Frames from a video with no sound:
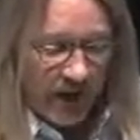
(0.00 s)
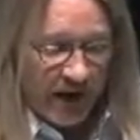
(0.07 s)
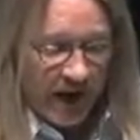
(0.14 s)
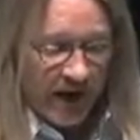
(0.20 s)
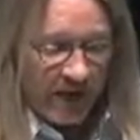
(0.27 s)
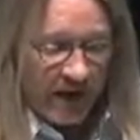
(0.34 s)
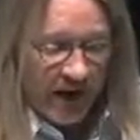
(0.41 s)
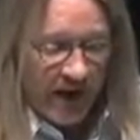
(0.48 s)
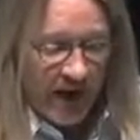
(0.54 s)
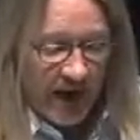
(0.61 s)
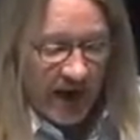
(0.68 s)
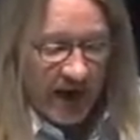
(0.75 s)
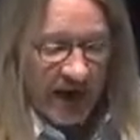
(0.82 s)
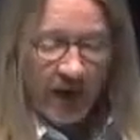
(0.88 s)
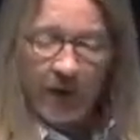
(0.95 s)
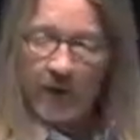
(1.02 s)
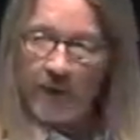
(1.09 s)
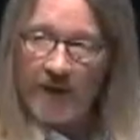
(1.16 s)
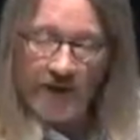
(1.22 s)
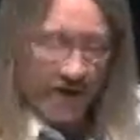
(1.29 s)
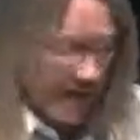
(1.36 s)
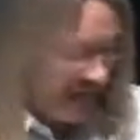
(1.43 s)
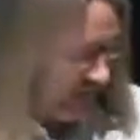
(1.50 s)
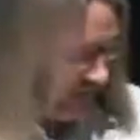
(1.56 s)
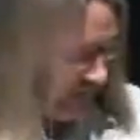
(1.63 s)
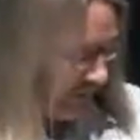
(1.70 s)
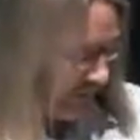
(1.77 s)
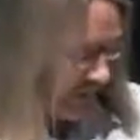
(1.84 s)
Now, I've highlighted 3 of these in